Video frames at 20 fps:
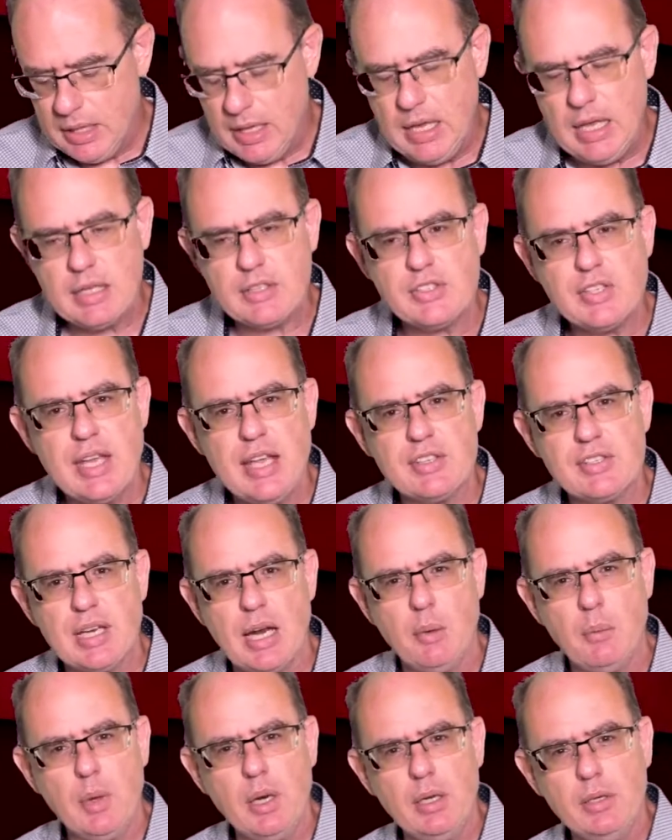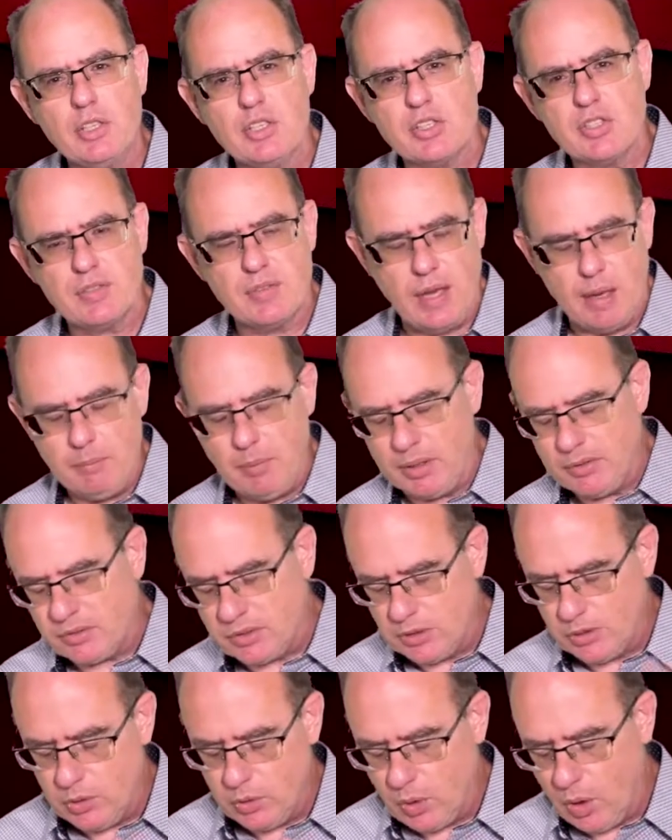it says, and I want to just, I'm not
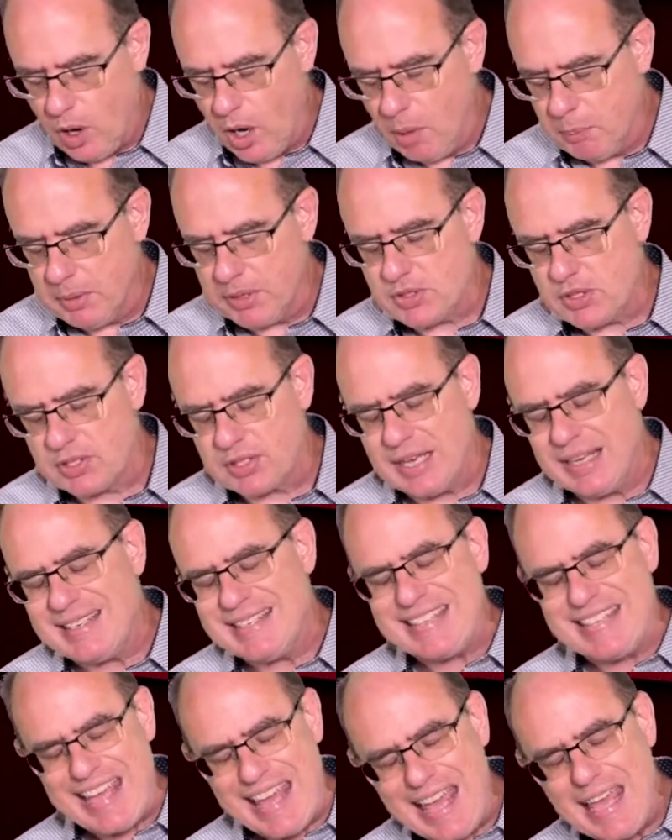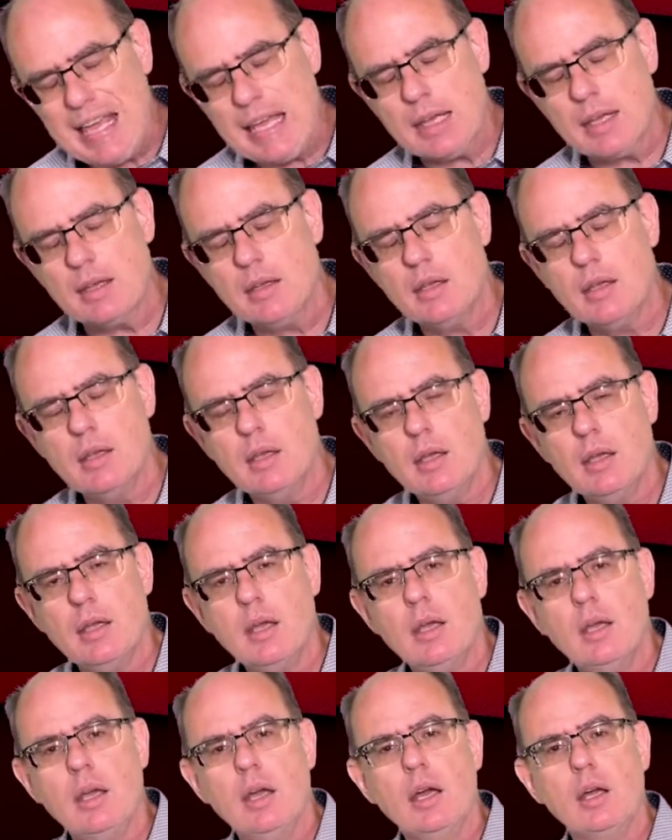going to do it all, but it says, and take,
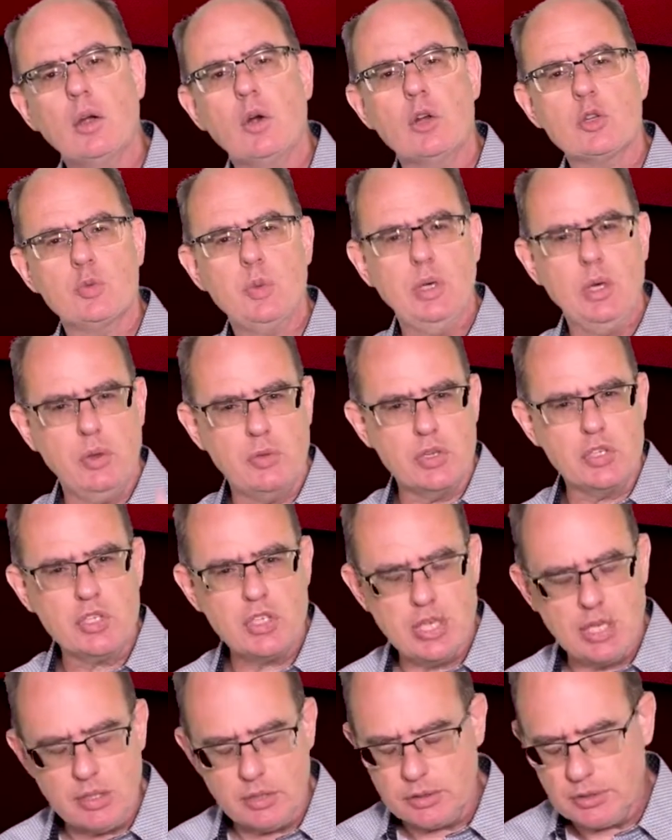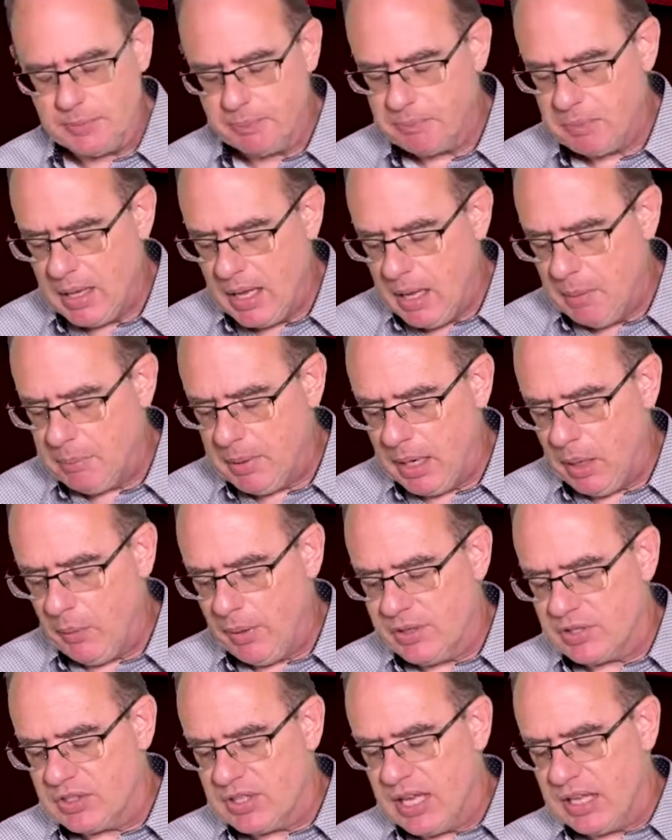of course, we know the shield, but I
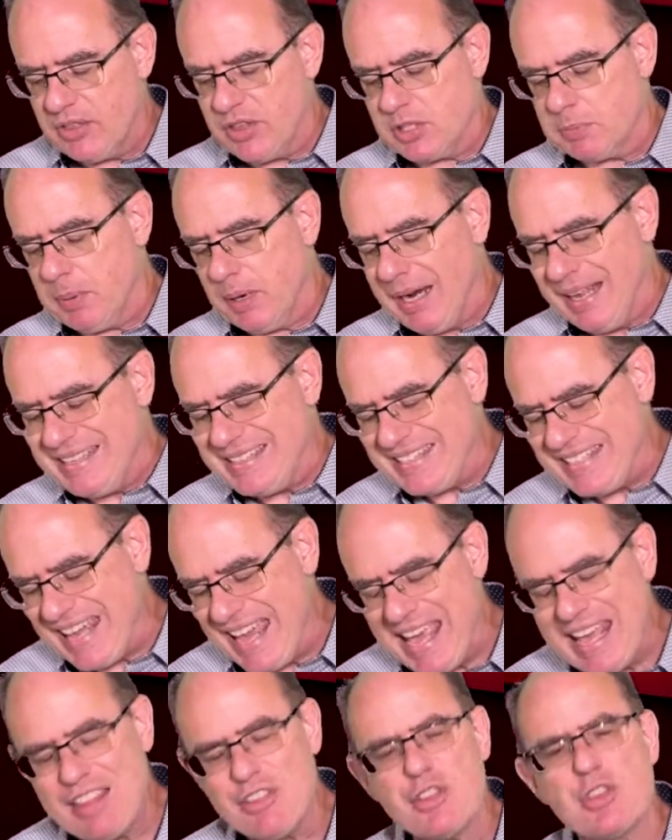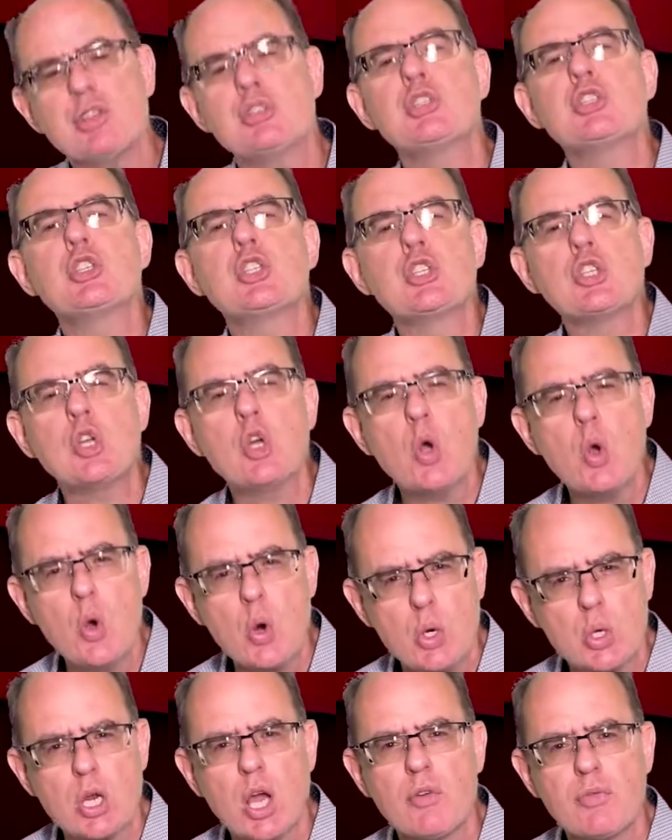want us to take this part, and take the
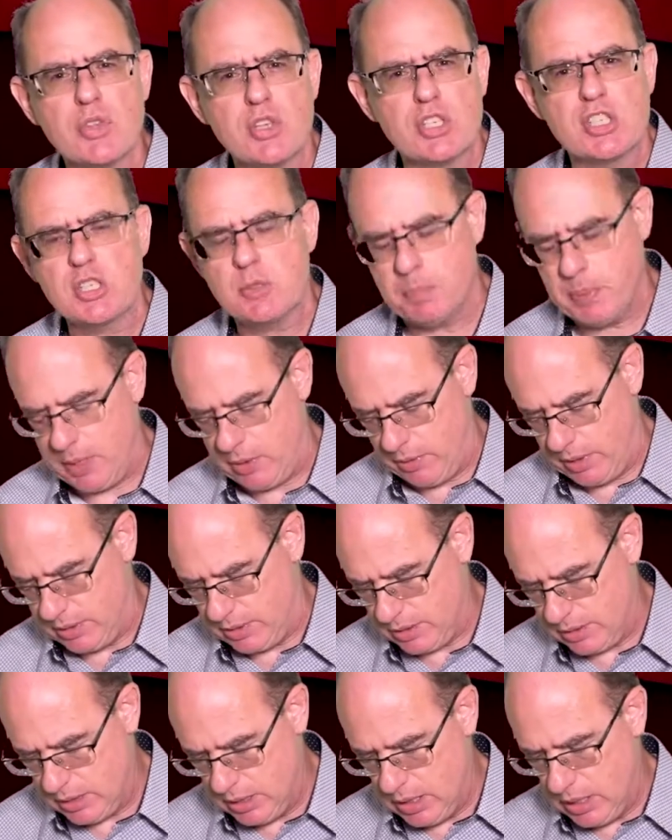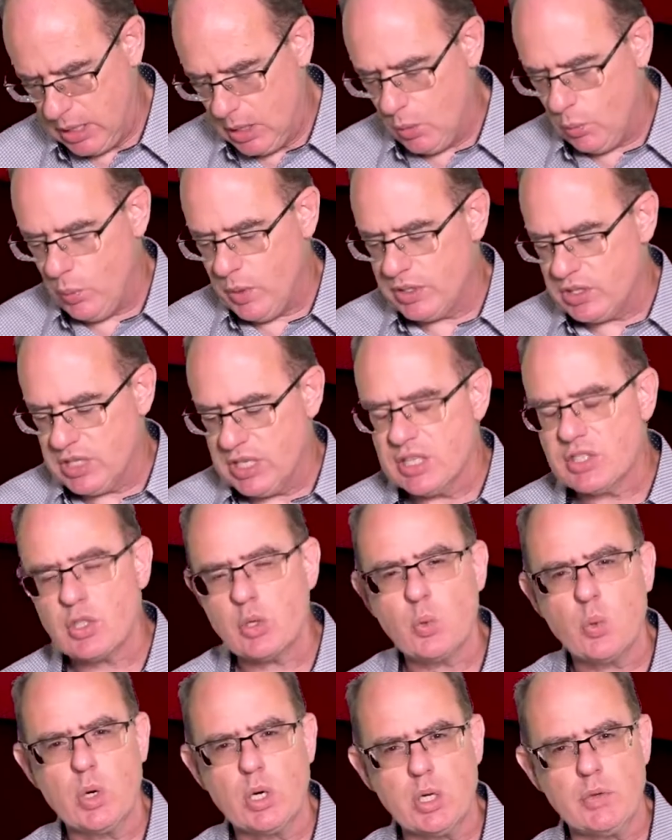sword of the Spirit which is
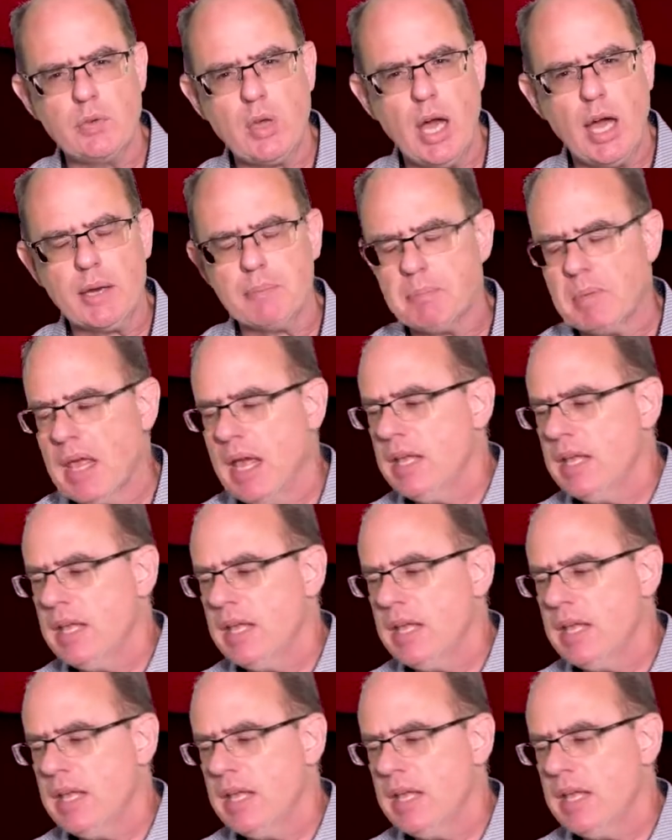the Word of God.